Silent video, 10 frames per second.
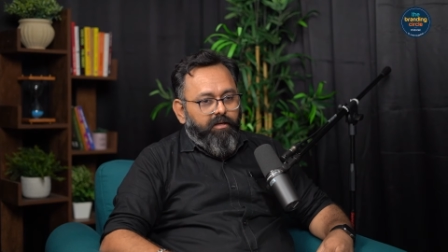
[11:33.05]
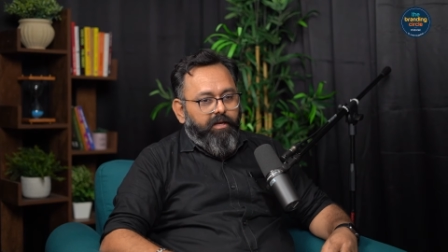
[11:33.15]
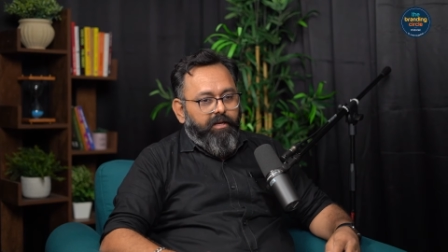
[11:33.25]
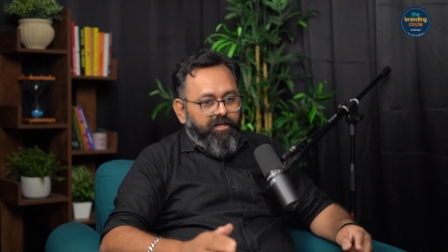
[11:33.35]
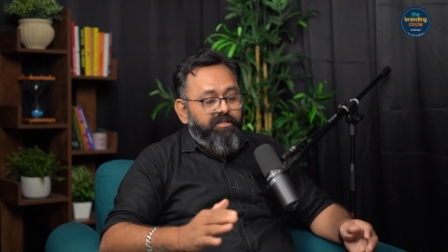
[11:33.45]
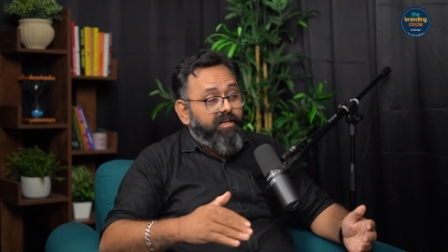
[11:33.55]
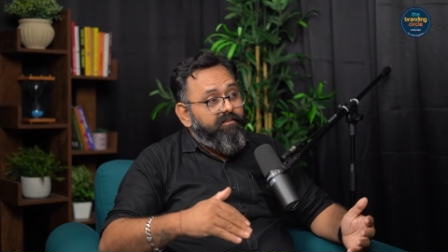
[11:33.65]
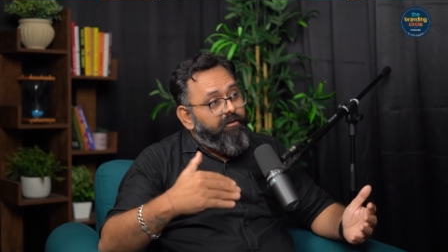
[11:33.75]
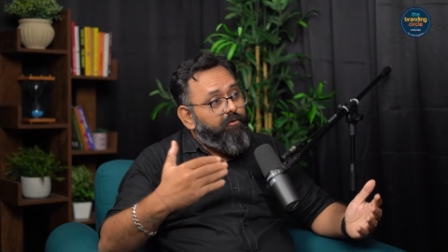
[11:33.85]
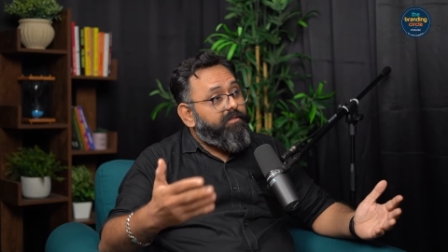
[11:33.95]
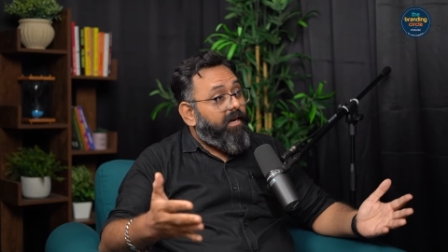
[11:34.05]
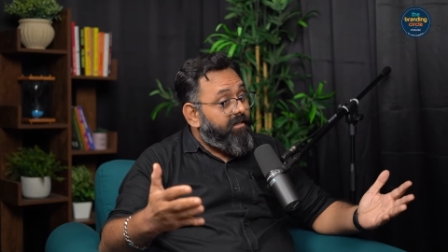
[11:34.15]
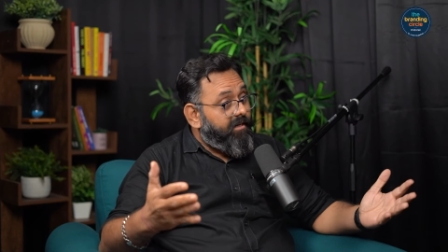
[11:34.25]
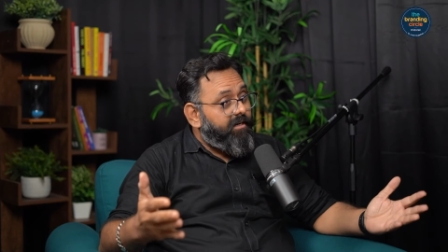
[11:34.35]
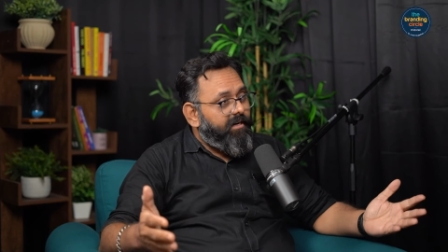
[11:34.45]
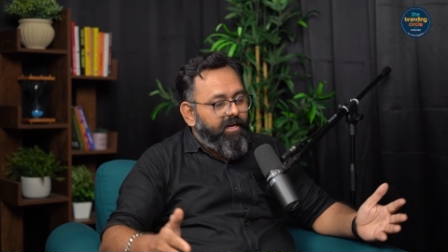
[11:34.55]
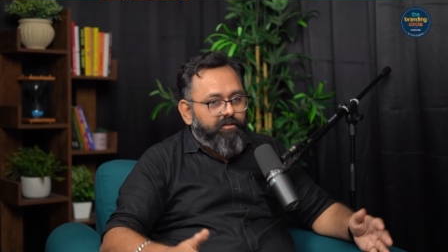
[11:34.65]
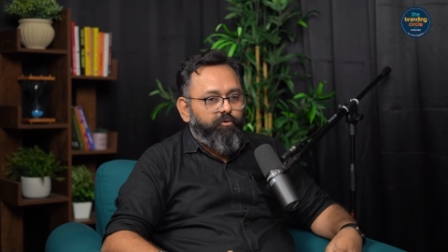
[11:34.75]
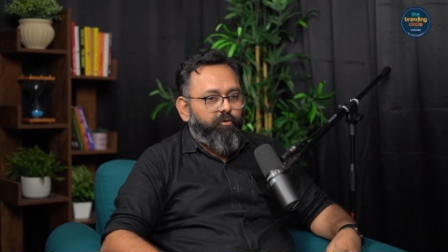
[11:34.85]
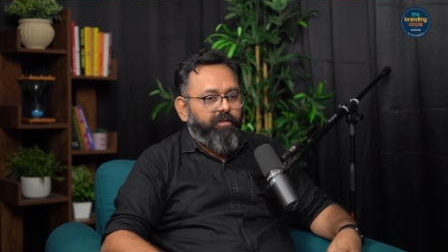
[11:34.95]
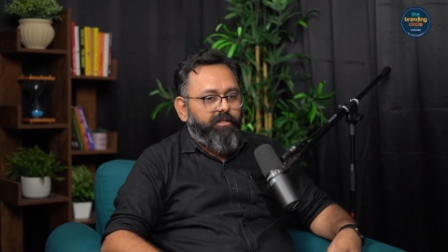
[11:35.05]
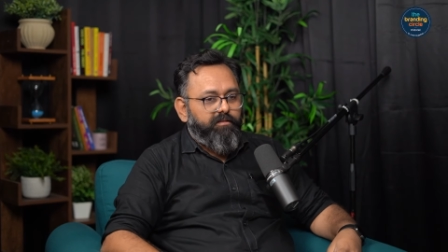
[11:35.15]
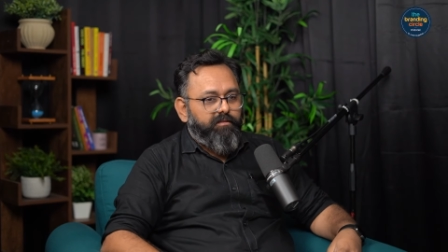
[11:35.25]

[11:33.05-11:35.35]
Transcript: initially when you started Nayak's Tutorials,